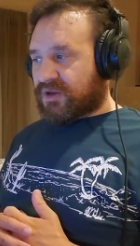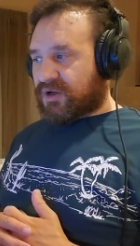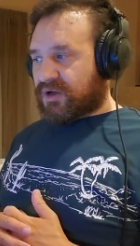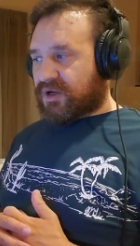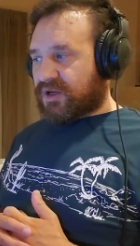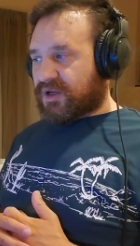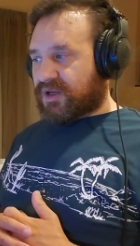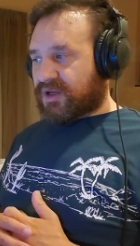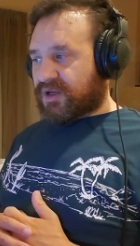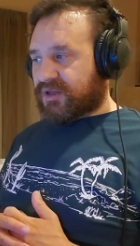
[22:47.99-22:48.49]

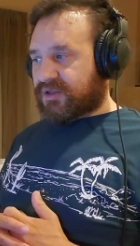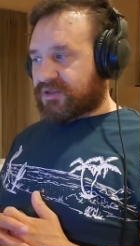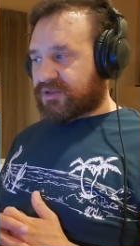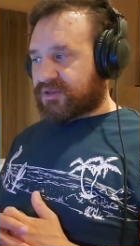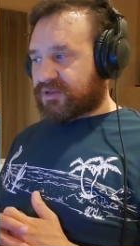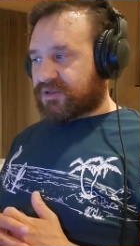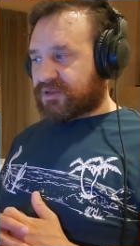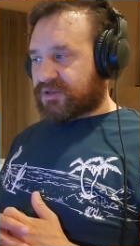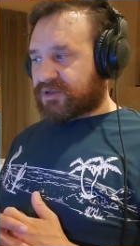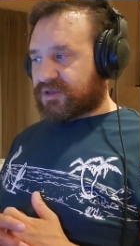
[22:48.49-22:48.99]

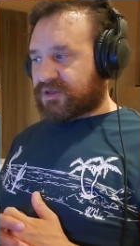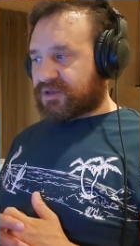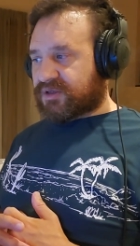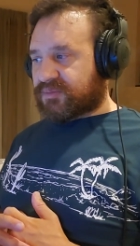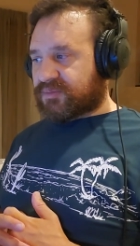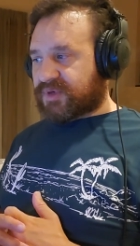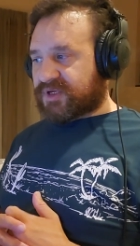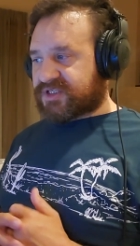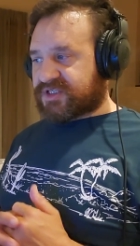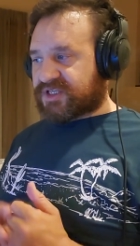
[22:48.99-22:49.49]
And
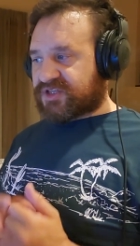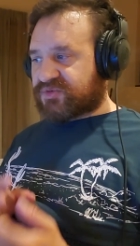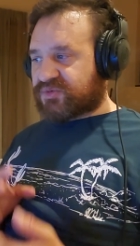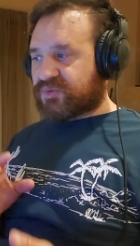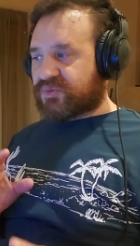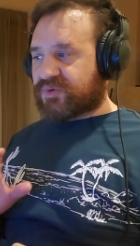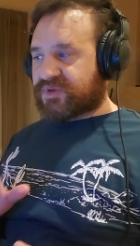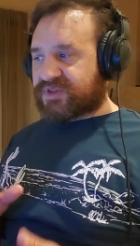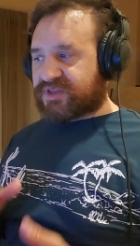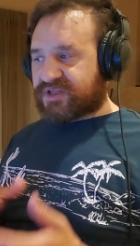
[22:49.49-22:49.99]
it makes sense
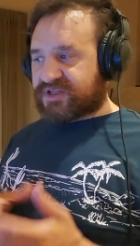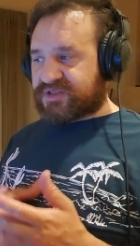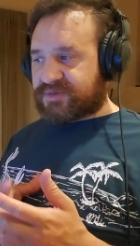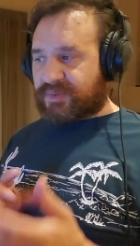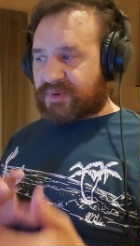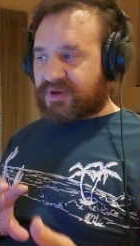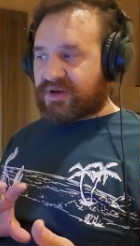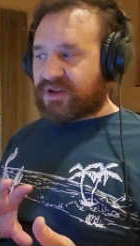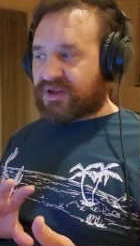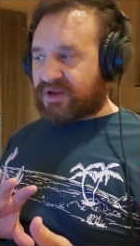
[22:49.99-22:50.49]
when one thinks
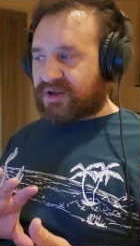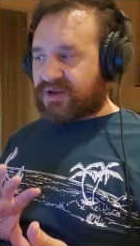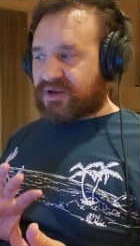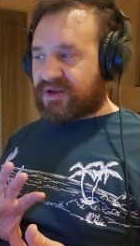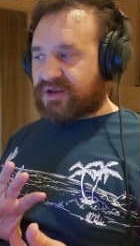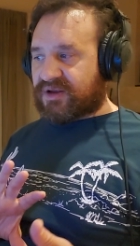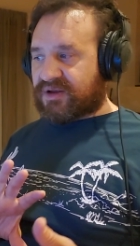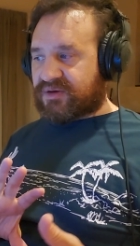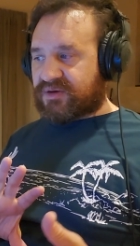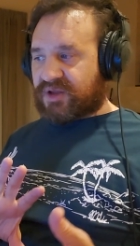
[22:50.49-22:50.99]
about
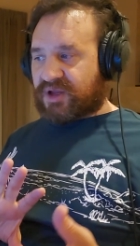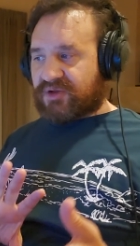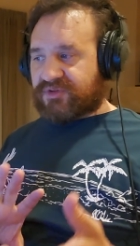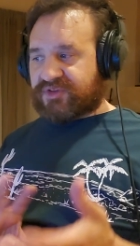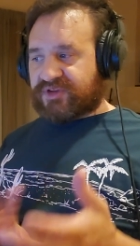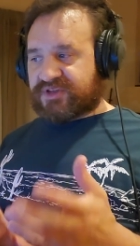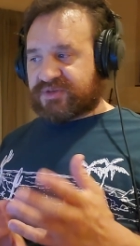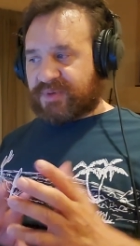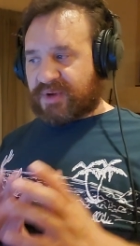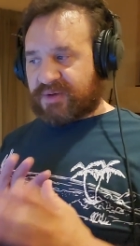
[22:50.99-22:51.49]
it, how
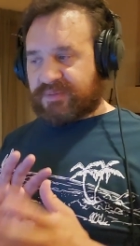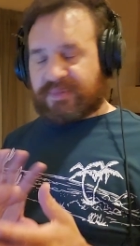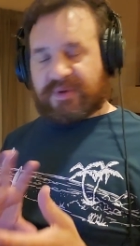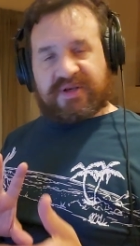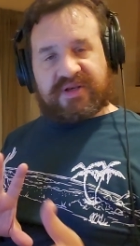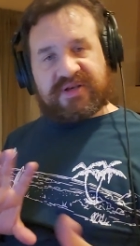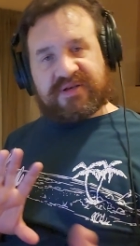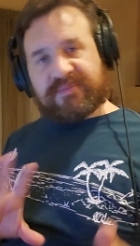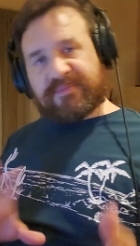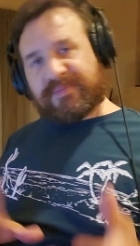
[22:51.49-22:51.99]
things might have
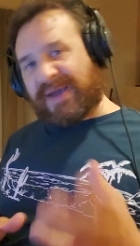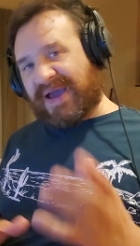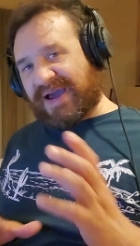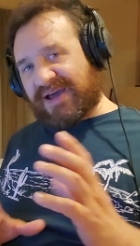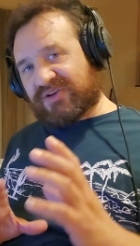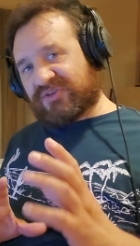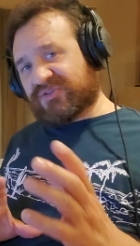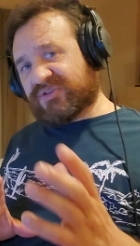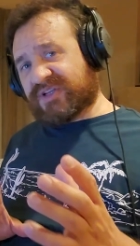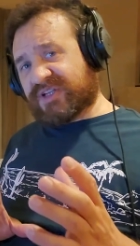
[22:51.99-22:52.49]
been in
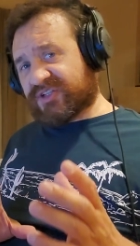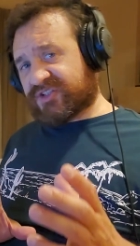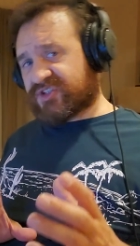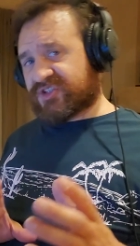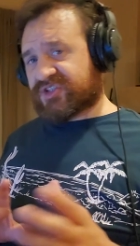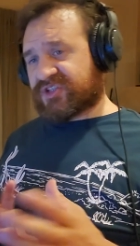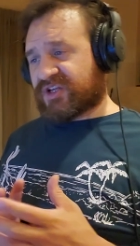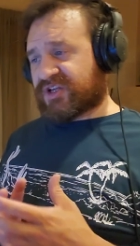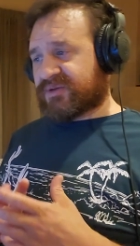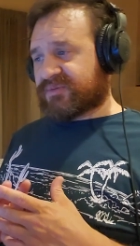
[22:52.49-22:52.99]
battle in
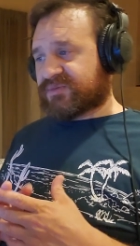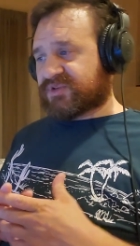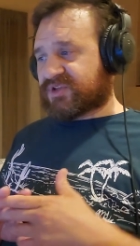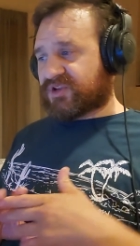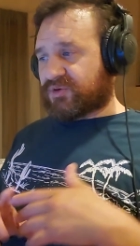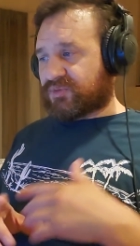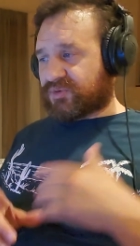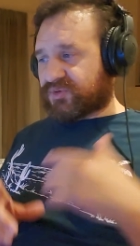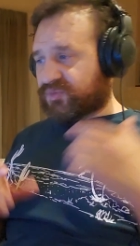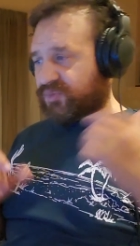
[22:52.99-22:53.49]
ancient times,
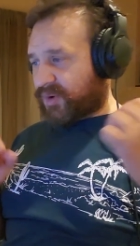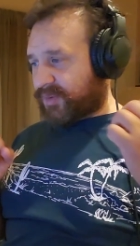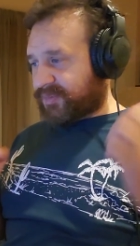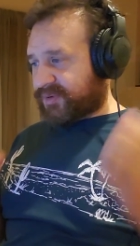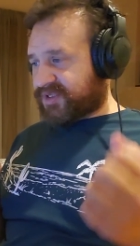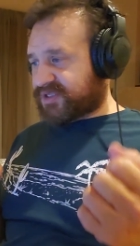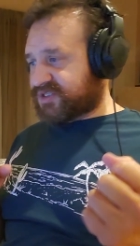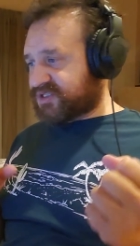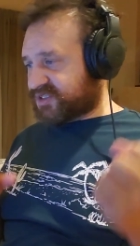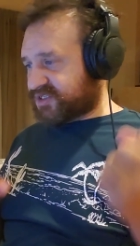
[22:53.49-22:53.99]
with
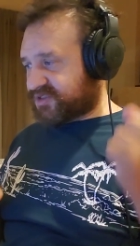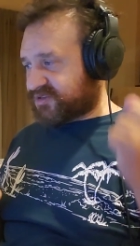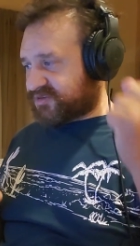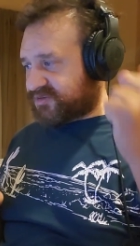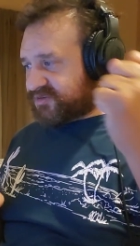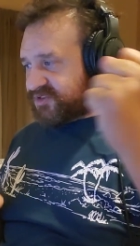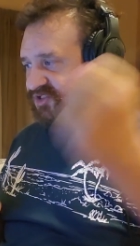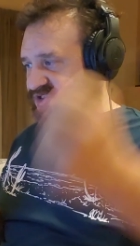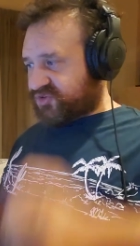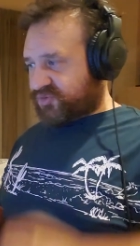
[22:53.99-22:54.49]
weapons and
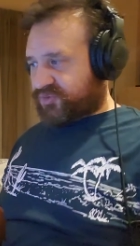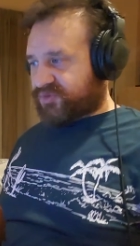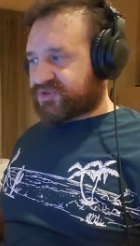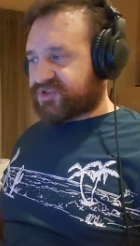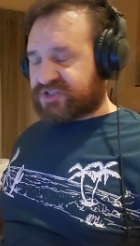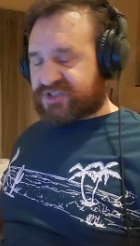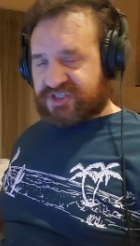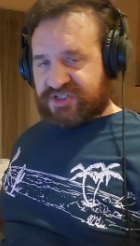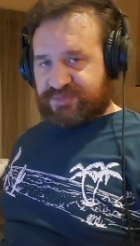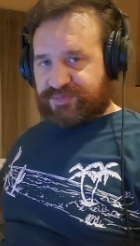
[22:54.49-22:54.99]
swords
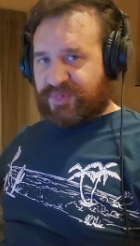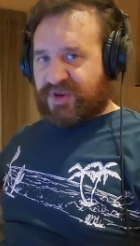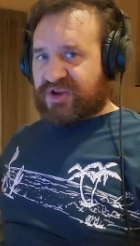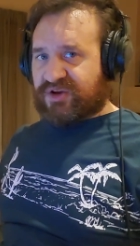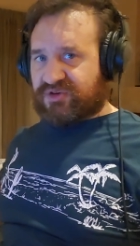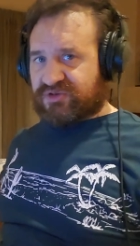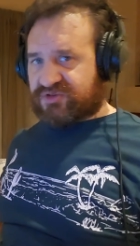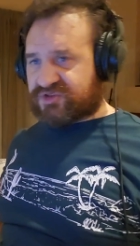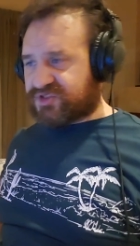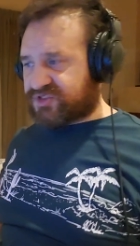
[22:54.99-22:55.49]
and
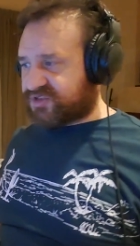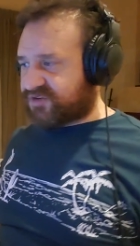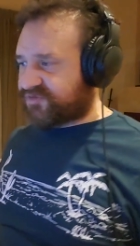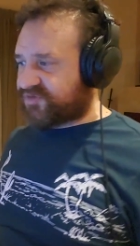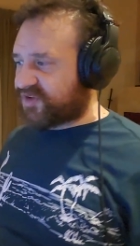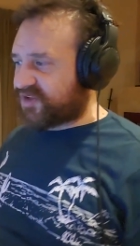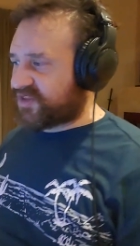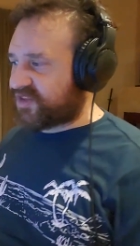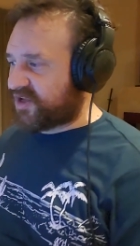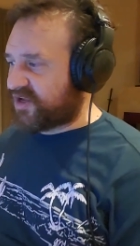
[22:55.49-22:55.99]
spears and stuff
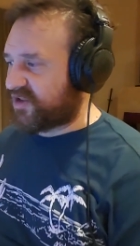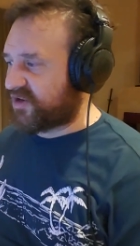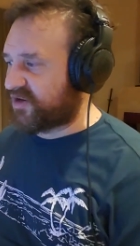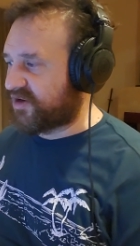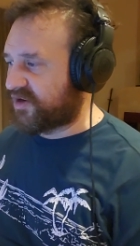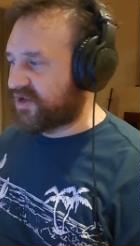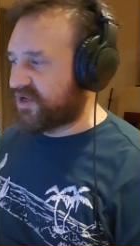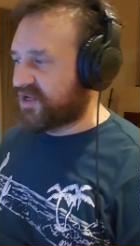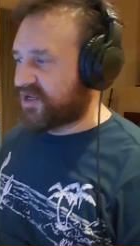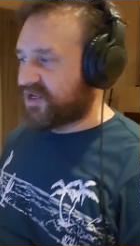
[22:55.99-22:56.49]
like that.
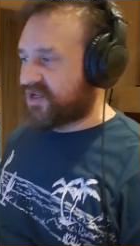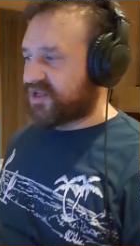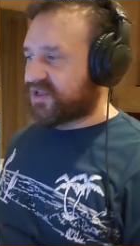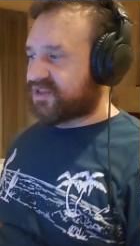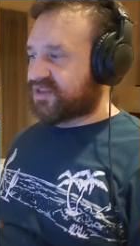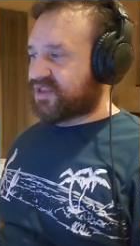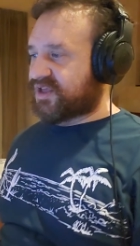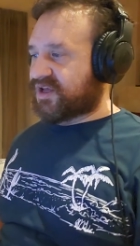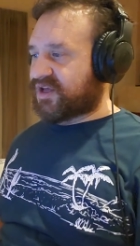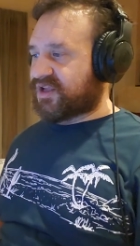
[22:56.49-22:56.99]

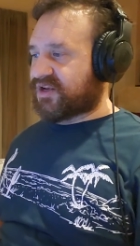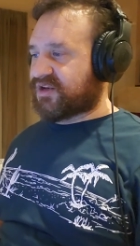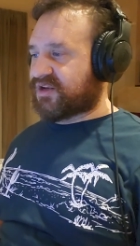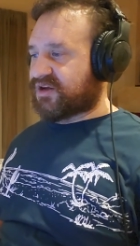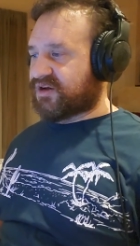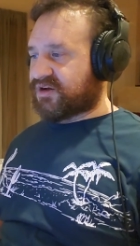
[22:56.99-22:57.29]
The